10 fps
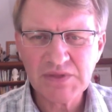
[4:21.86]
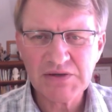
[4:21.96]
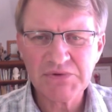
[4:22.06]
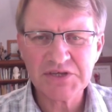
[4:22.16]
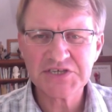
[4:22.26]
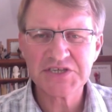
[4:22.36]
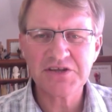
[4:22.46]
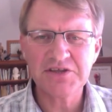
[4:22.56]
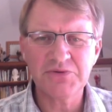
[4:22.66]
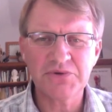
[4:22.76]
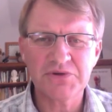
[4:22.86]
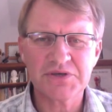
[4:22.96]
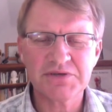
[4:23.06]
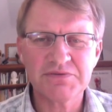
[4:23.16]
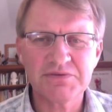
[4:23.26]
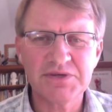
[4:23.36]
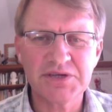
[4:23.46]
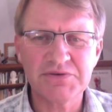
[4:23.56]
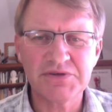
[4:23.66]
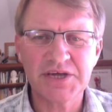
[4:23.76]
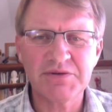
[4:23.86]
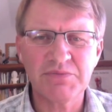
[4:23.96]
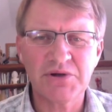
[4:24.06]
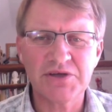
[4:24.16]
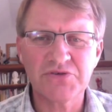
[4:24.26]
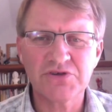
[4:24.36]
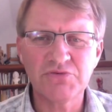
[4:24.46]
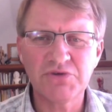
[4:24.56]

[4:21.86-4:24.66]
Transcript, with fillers: when I studied the work you know, done by Dr.